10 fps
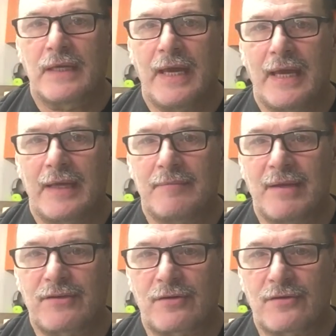and
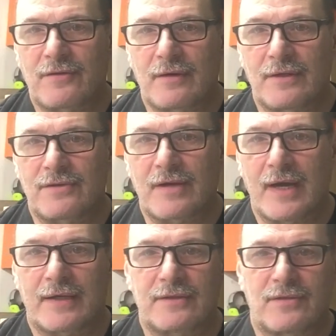make sure it's still
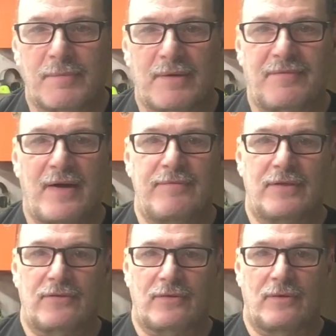intact. It's about 5
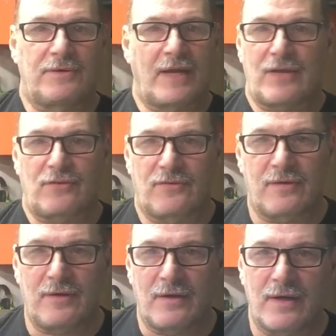years old. It hasn't
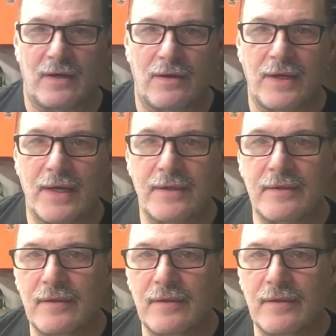seen the air yet.